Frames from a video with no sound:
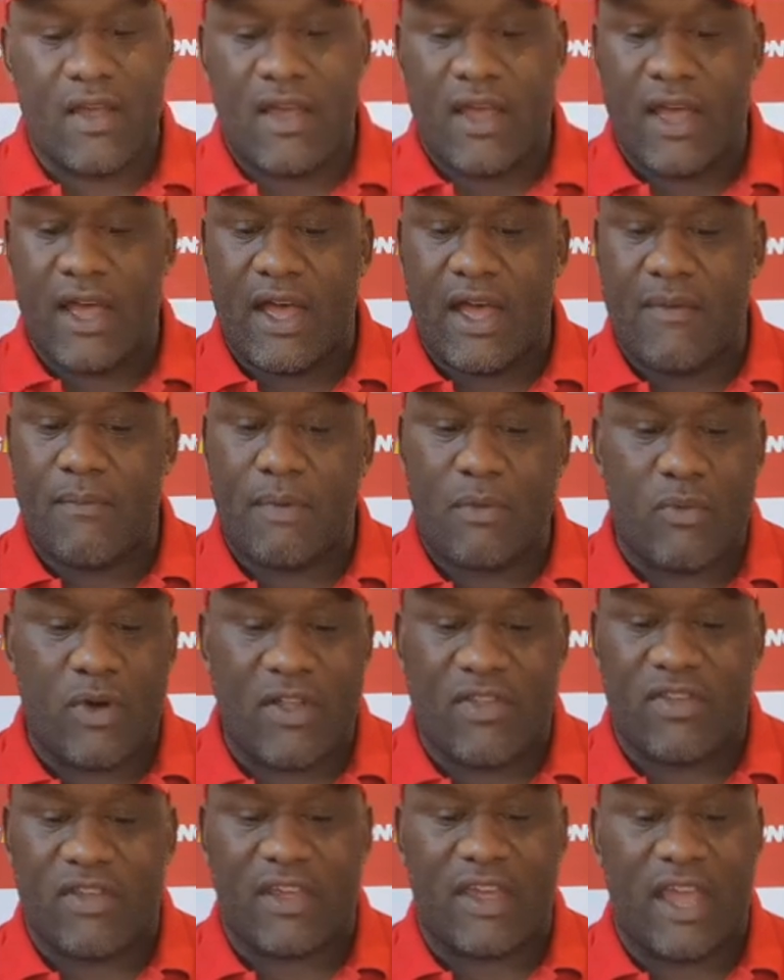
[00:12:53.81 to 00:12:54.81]
But
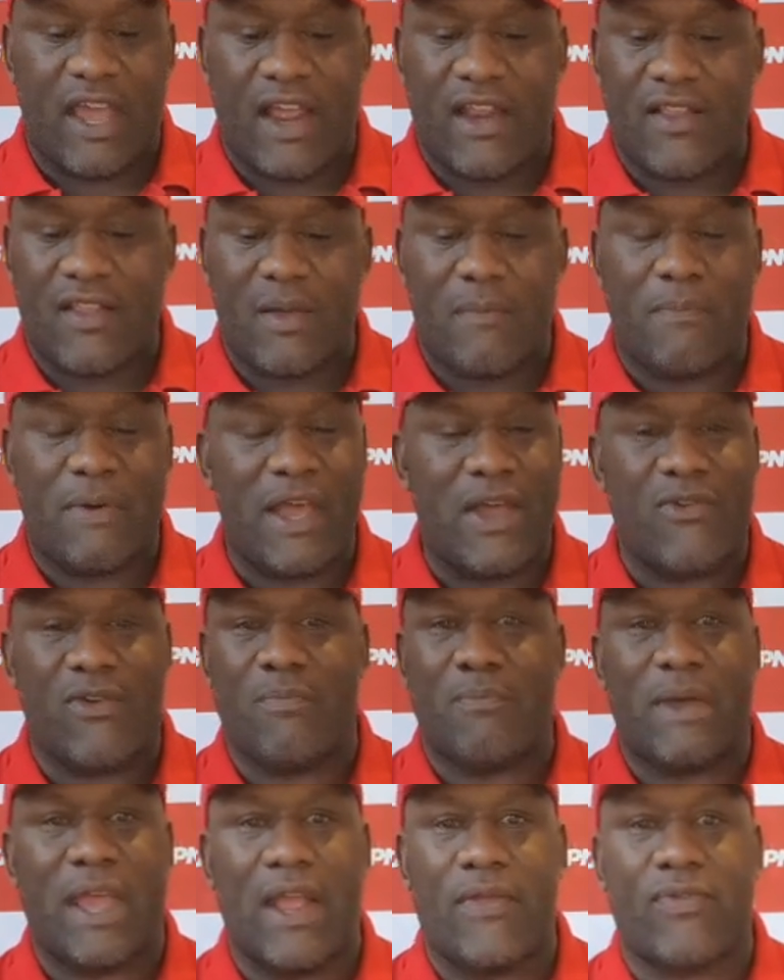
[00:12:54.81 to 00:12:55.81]
once again, the Penrith
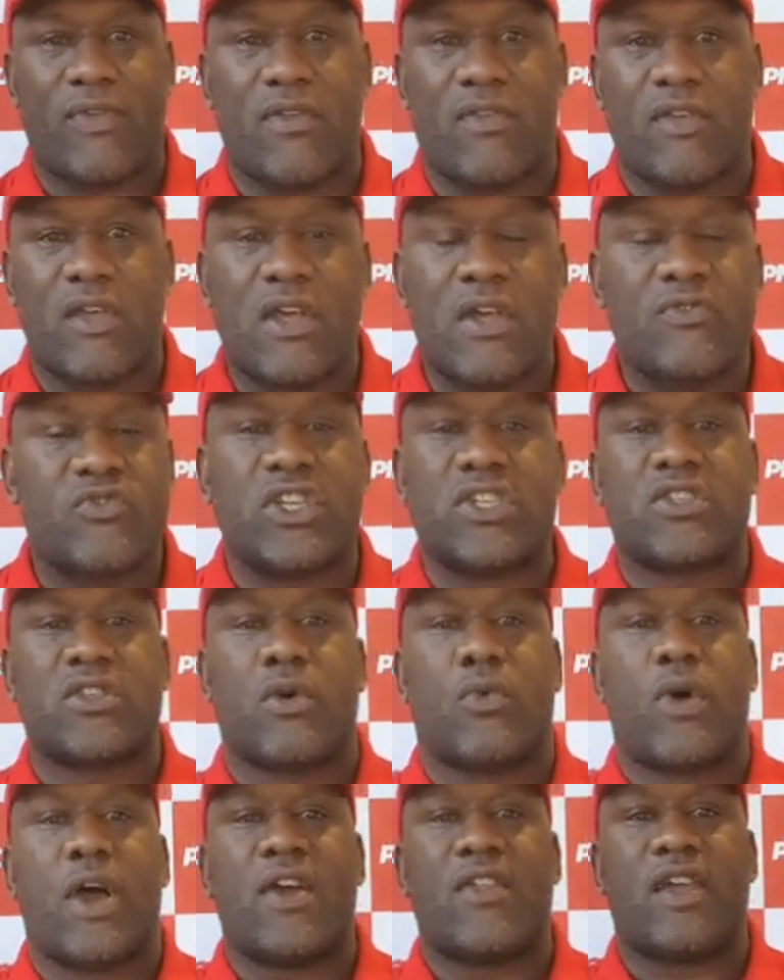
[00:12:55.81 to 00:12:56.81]
Panthers, just the
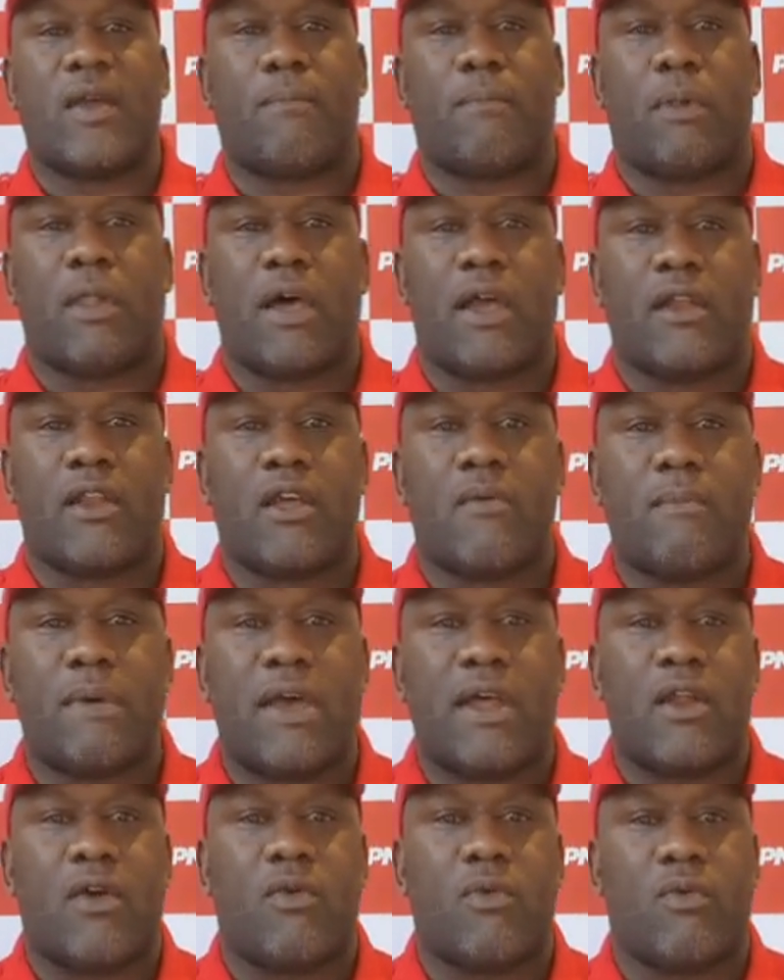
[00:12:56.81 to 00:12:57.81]
way they're playing, no
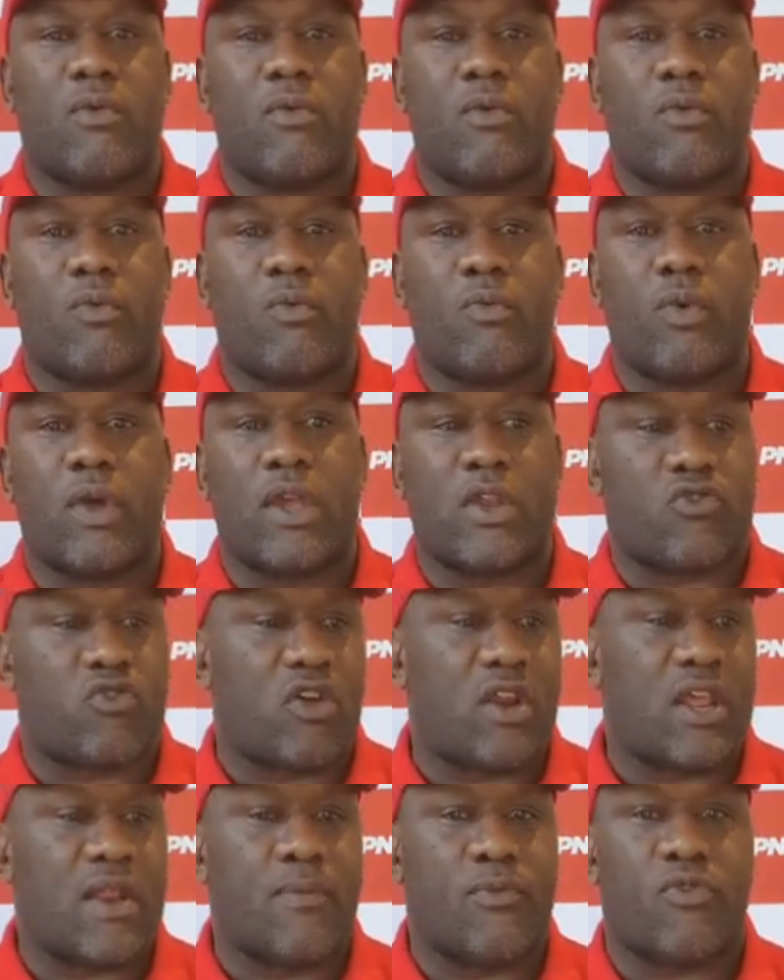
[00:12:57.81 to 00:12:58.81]
matter where you try
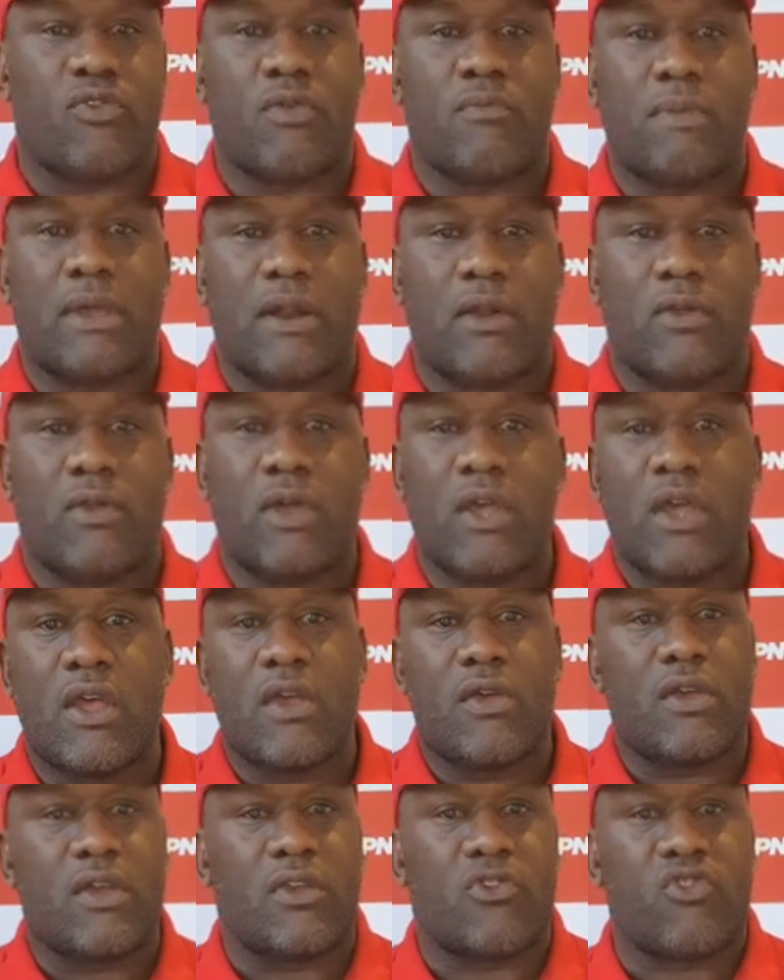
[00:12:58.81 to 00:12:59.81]
to hit them through the middle,
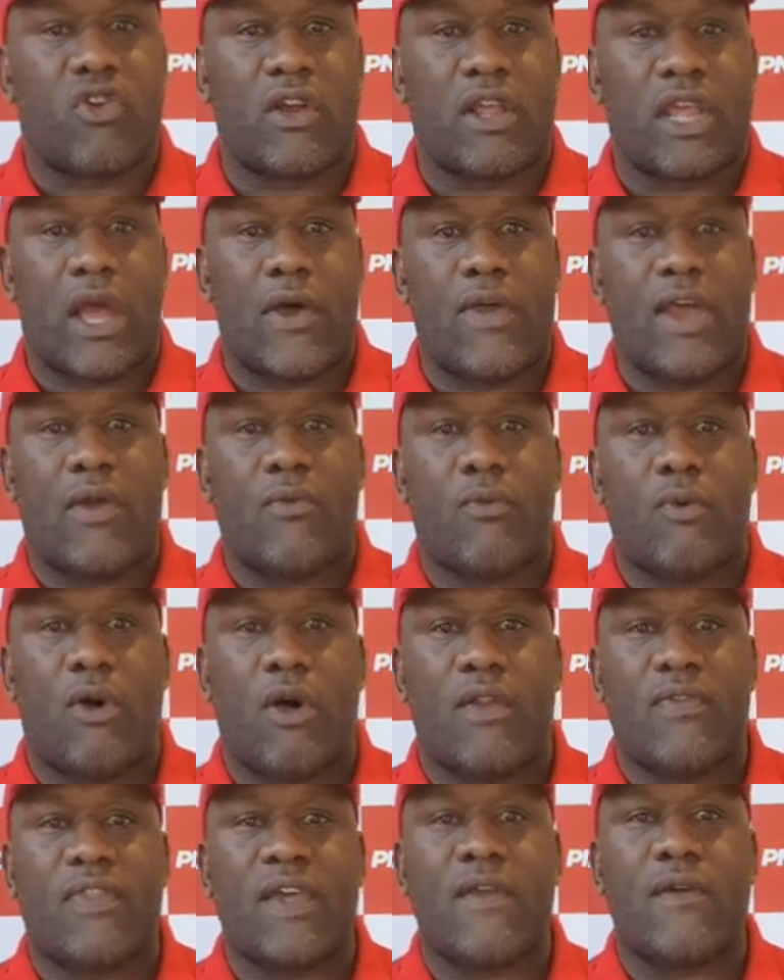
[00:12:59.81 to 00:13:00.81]
you try to go out
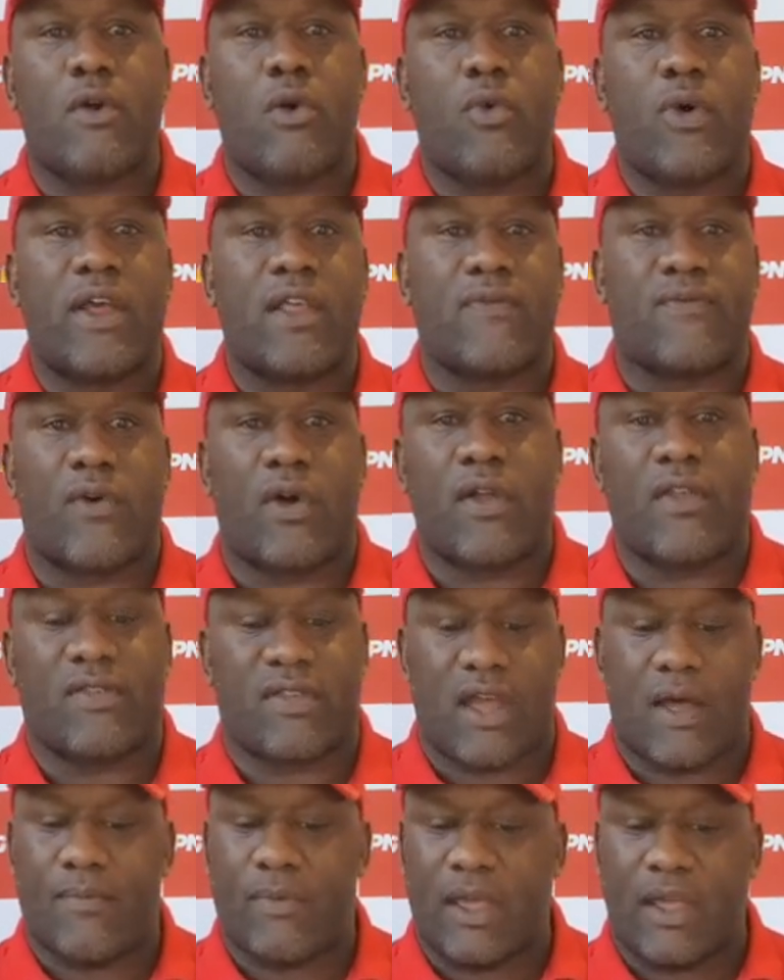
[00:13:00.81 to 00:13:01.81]
wide, they always find
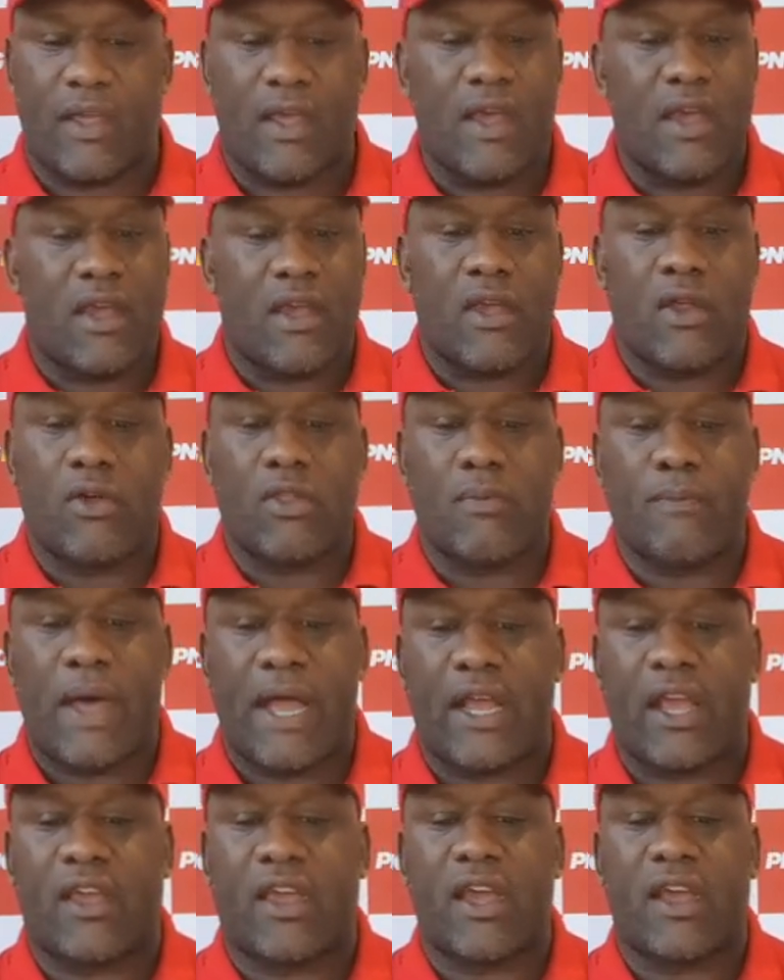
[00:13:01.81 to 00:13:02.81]
something. On the
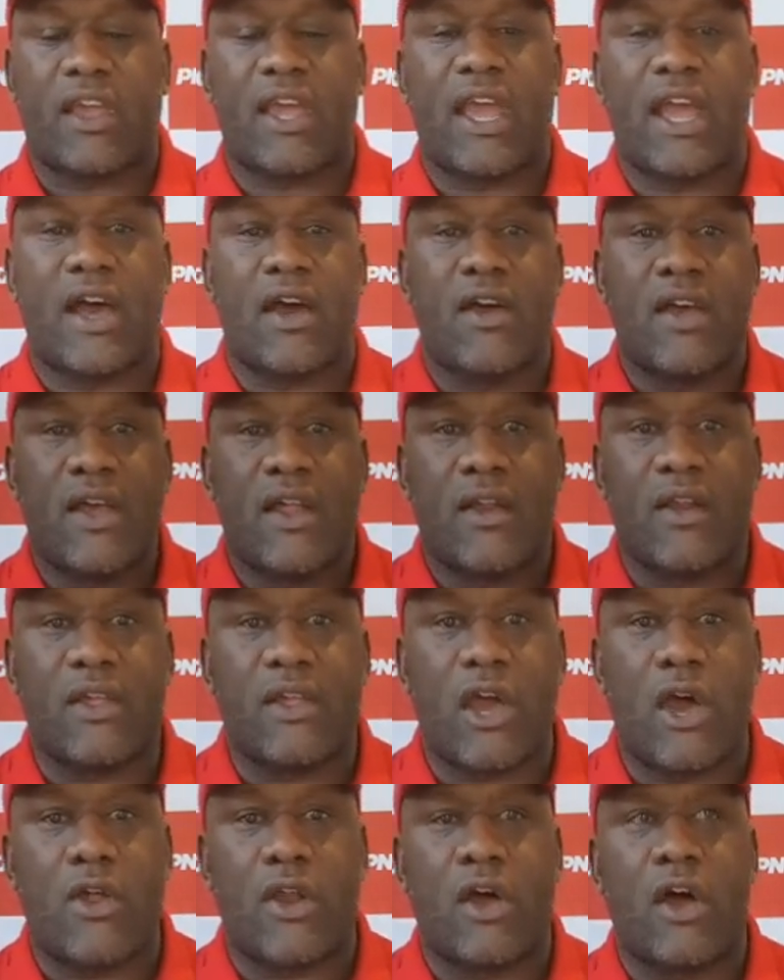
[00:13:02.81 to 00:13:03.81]
back of kick out,
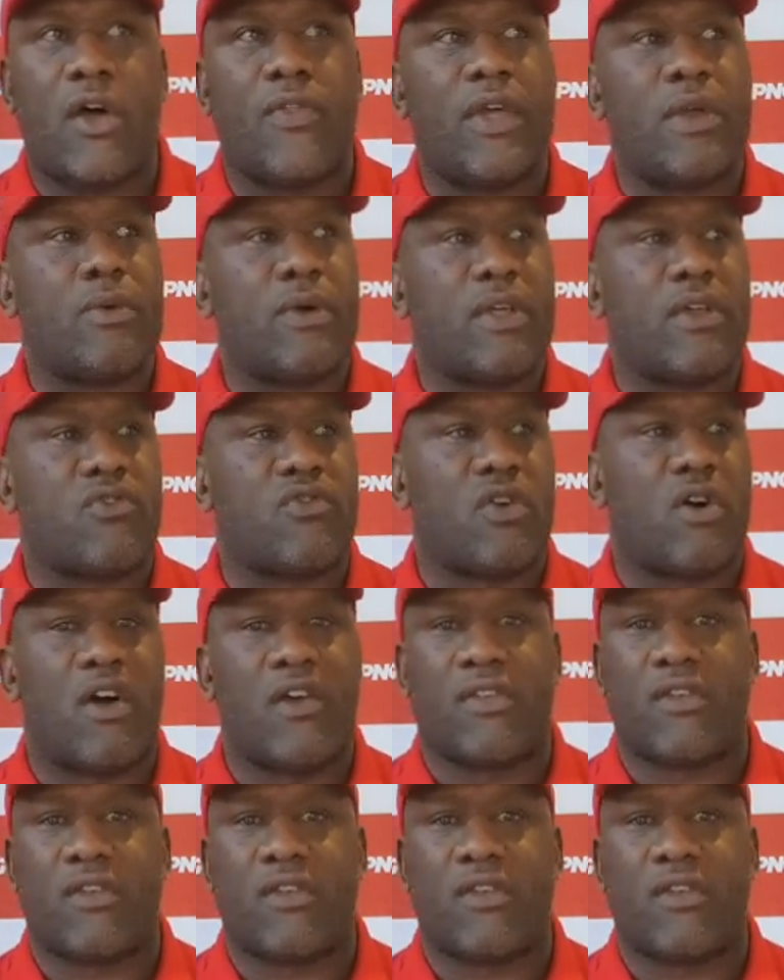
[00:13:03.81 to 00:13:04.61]
Leota, I think one of the tries